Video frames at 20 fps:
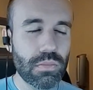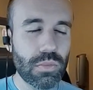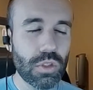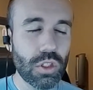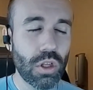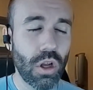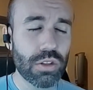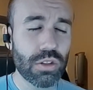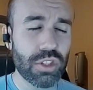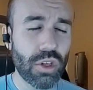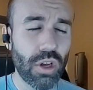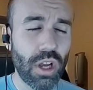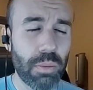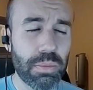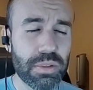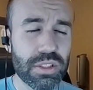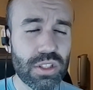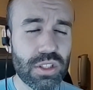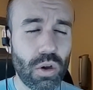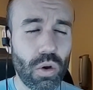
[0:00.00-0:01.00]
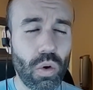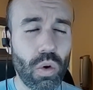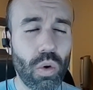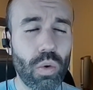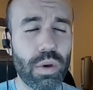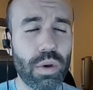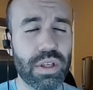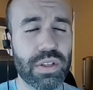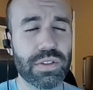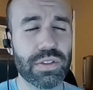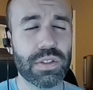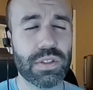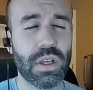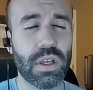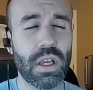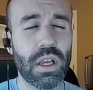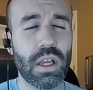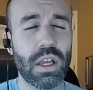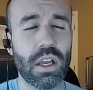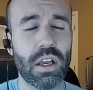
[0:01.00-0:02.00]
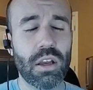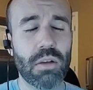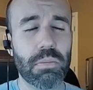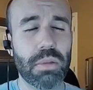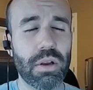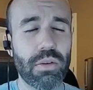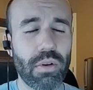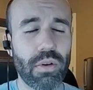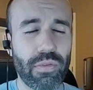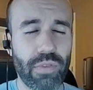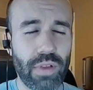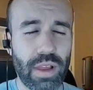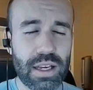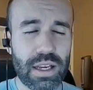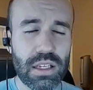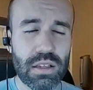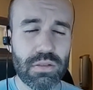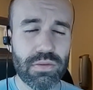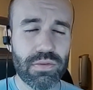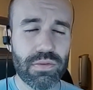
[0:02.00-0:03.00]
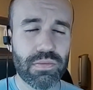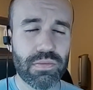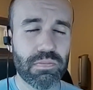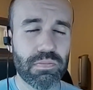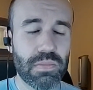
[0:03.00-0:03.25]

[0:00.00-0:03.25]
Also, help us to always be reflective